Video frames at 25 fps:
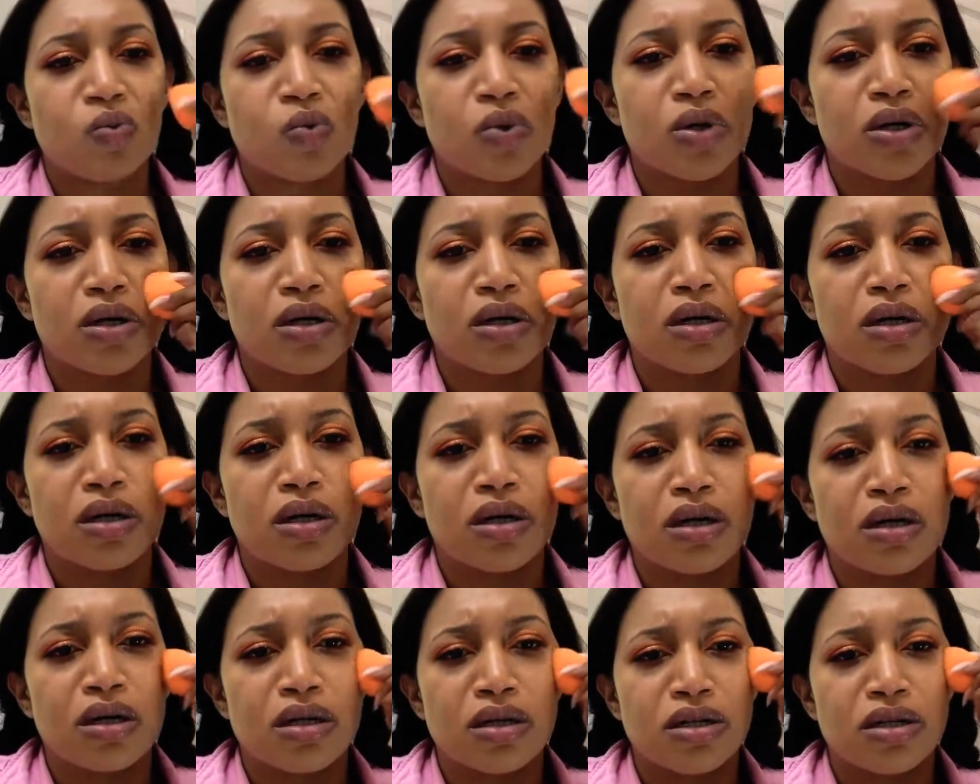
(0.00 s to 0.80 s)

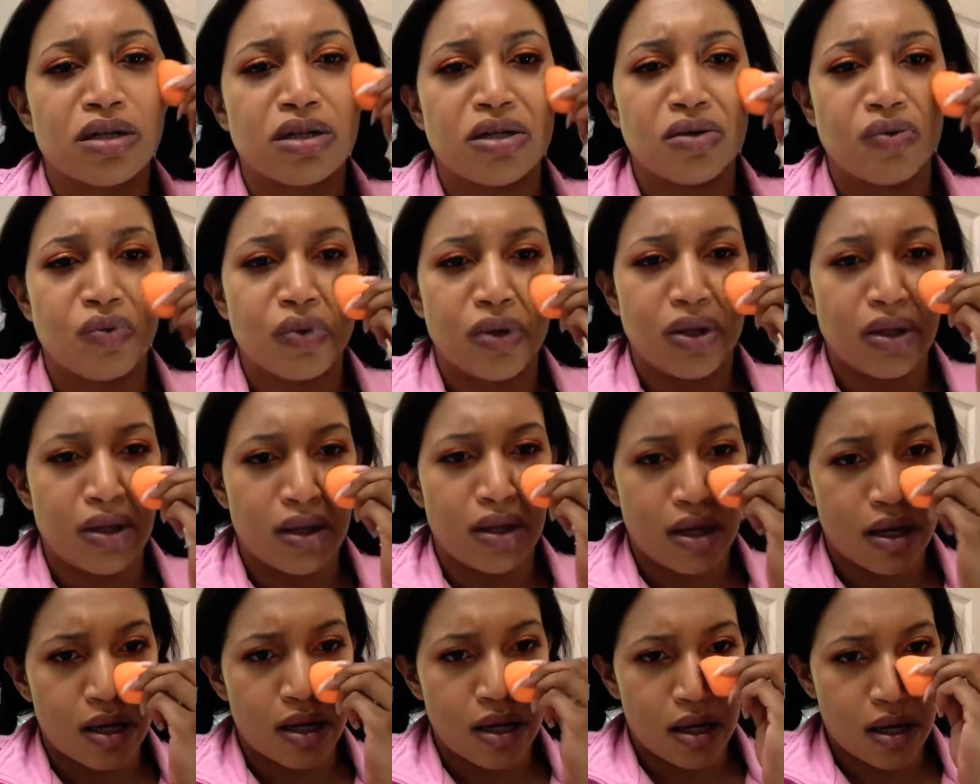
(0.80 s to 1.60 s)
were doing
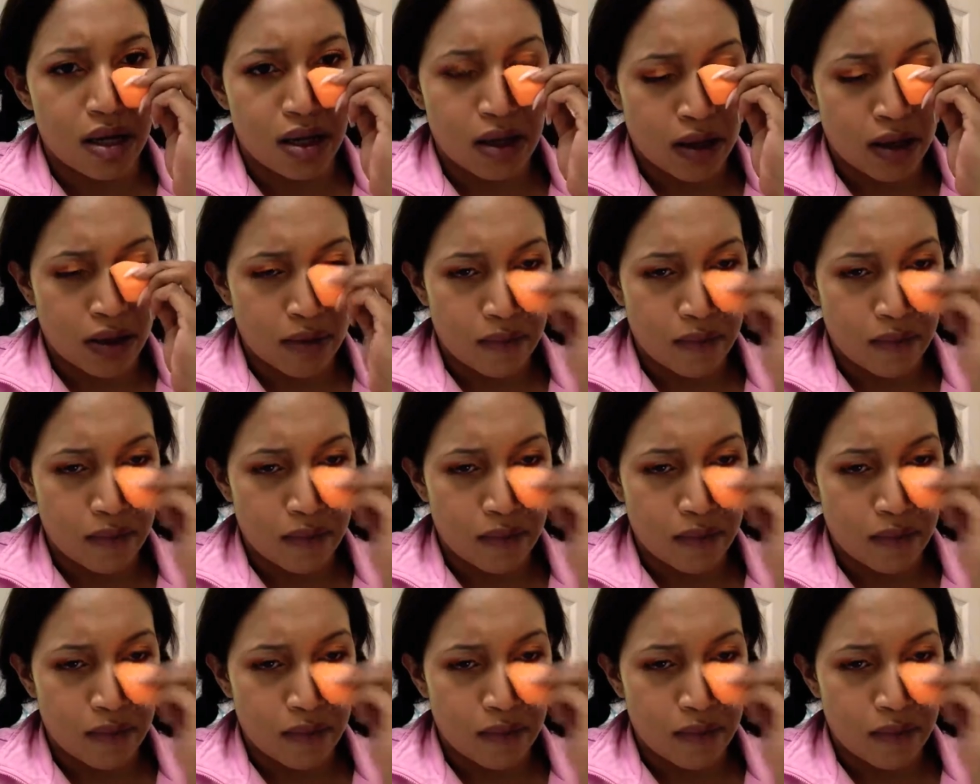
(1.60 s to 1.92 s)
the